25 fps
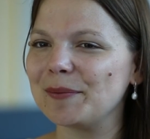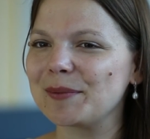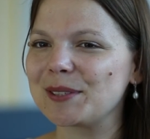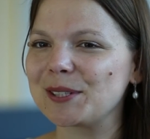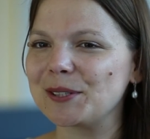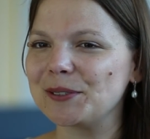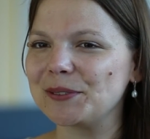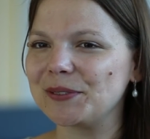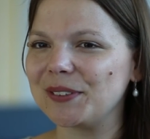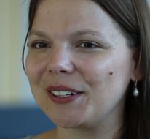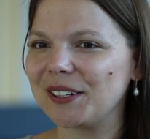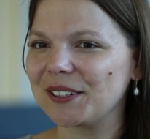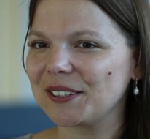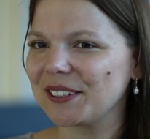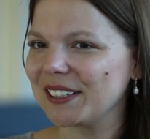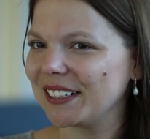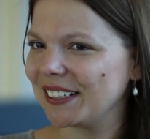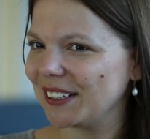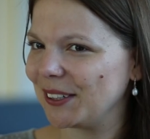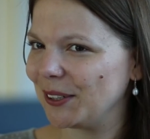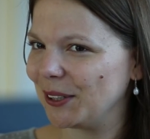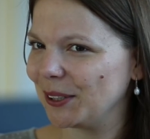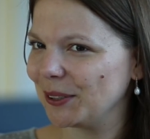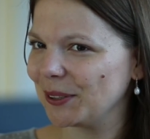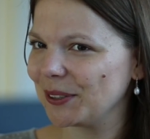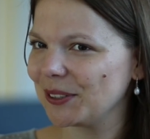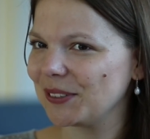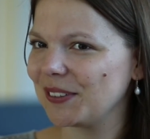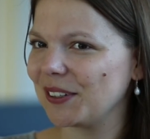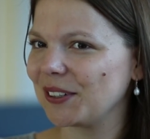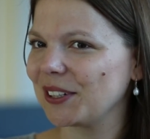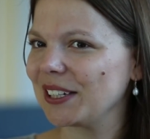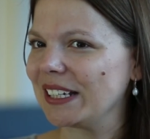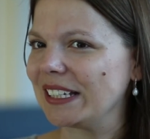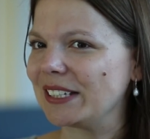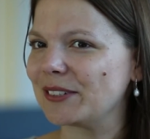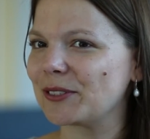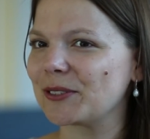So far, it all looks
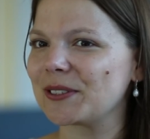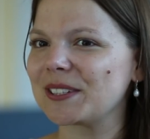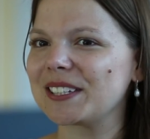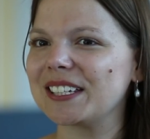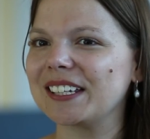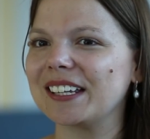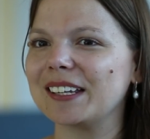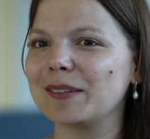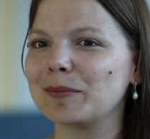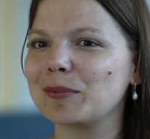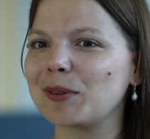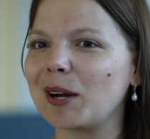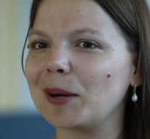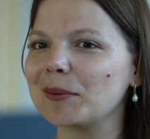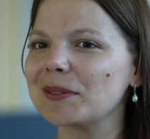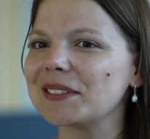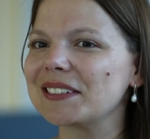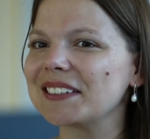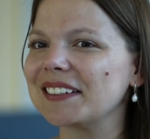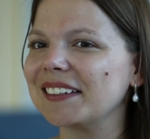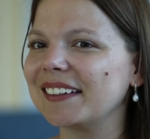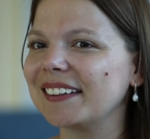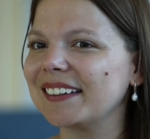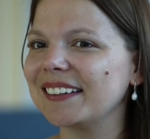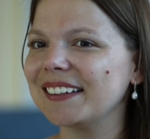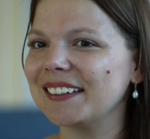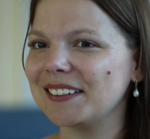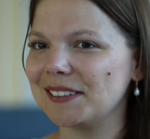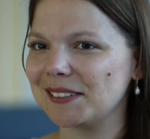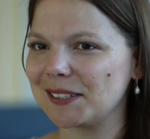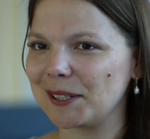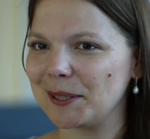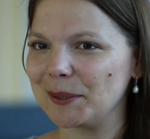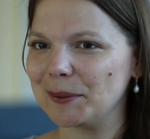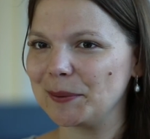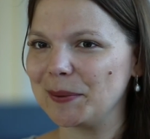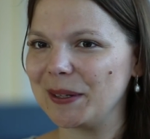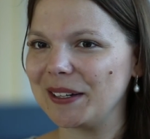very interesting and promising,
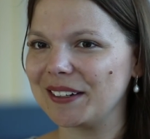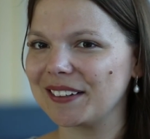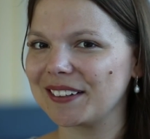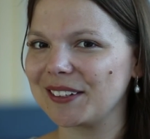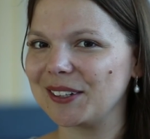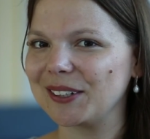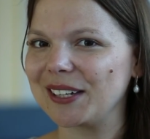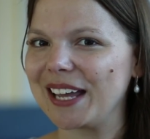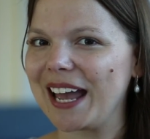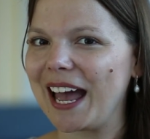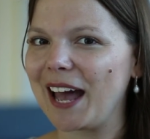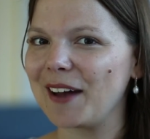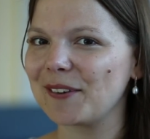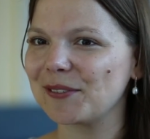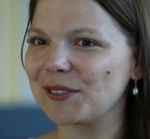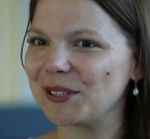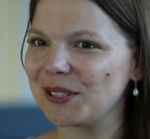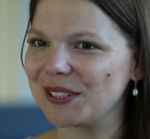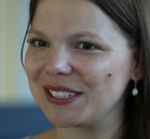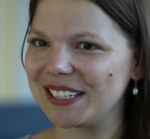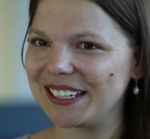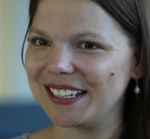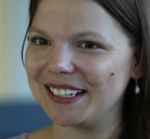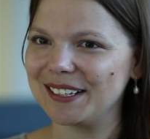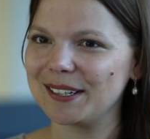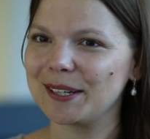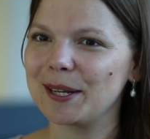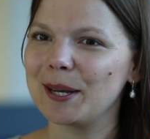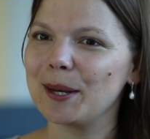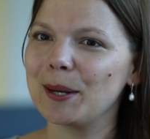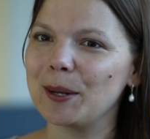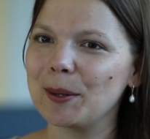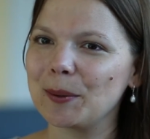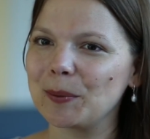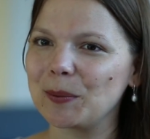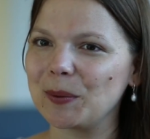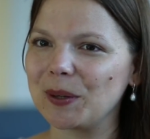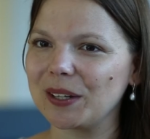so we're gonna have to see
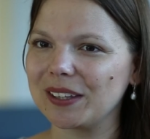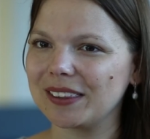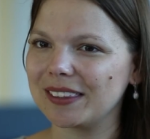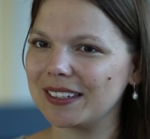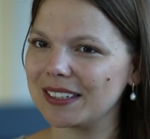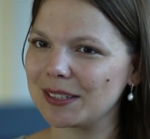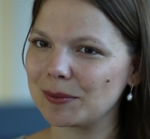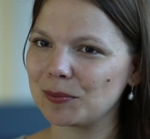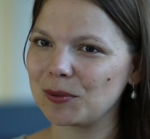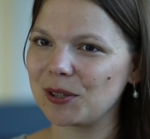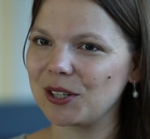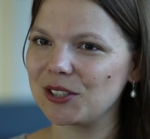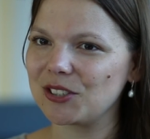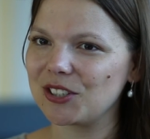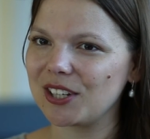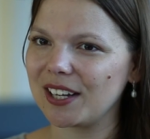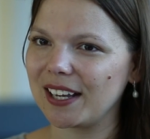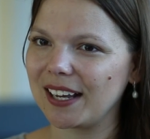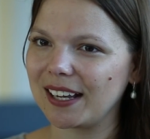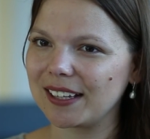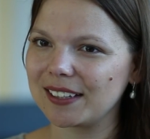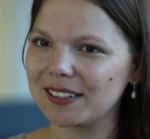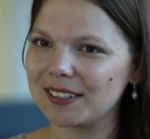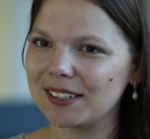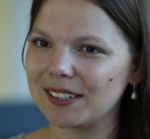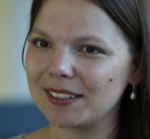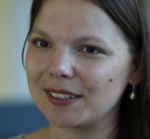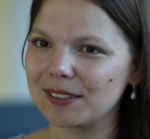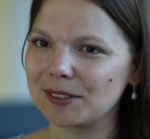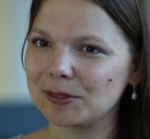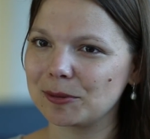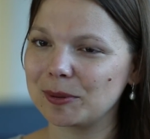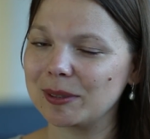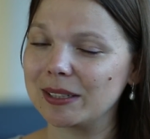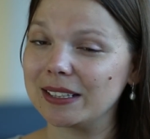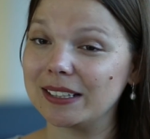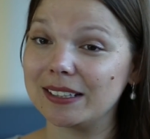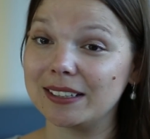what this project
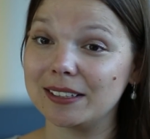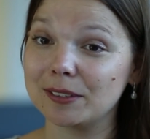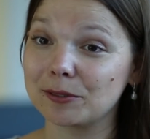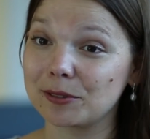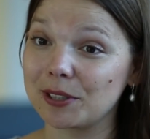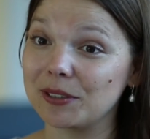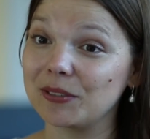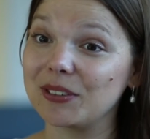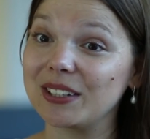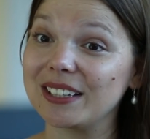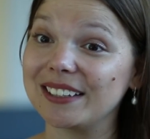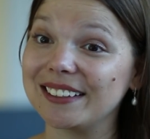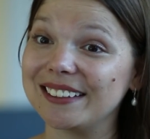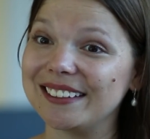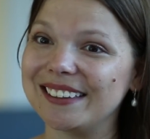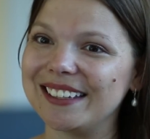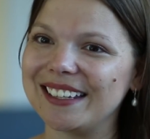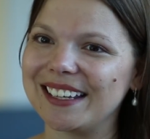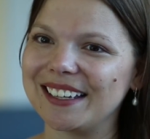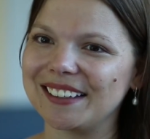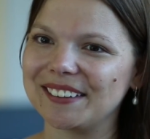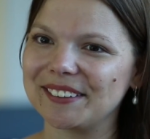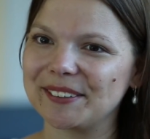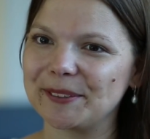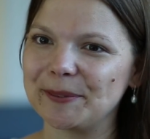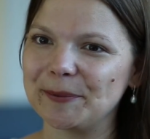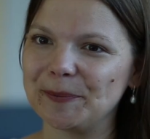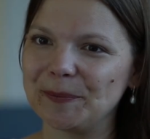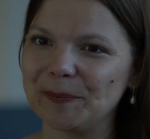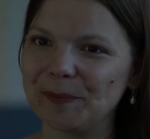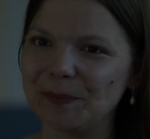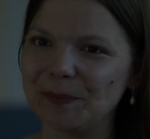will reveal in the end.